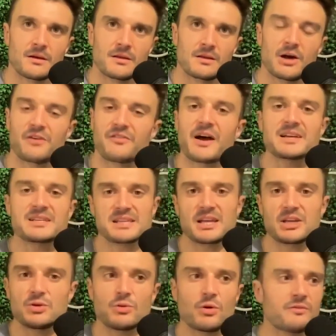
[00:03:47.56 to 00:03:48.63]
Now, if I
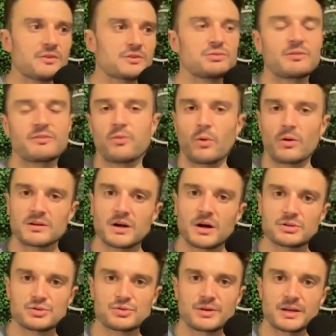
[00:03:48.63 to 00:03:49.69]
sent you over to a foreign
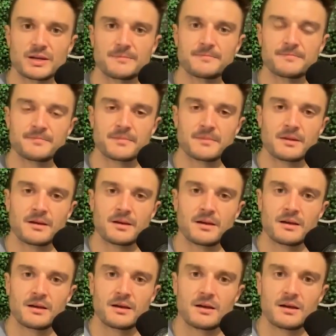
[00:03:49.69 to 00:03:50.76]
country
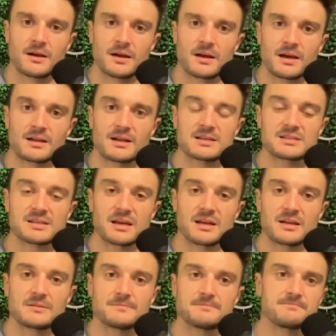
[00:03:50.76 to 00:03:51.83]
and I
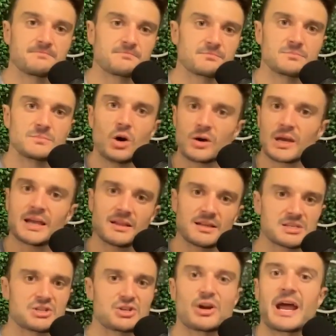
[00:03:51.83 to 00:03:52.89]
said, okay,
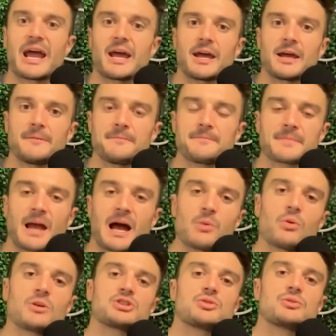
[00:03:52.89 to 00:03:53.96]
listener A, I
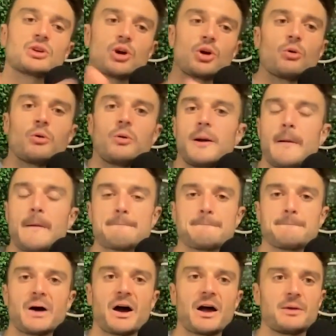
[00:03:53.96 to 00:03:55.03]
want you to go
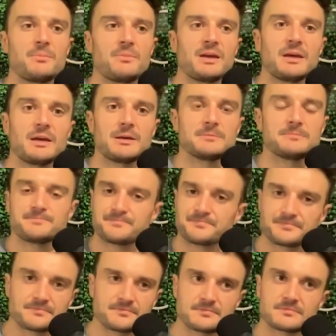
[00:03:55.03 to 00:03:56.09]
buy me
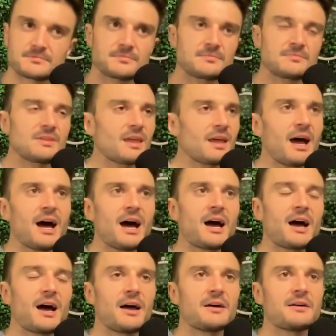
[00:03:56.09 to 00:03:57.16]

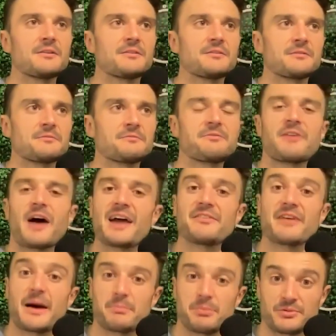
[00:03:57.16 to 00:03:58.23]
5
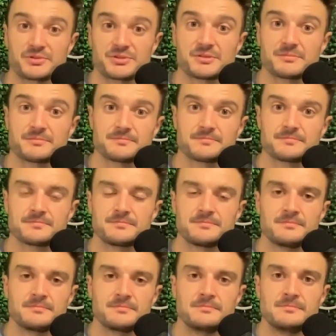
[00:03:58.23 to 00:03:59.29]
apples.
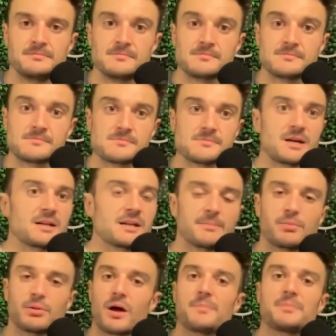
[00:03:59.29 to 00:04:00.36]
And I
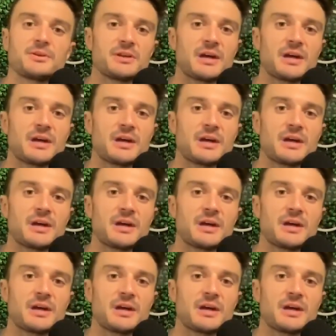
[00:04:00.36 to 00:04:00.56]
plop you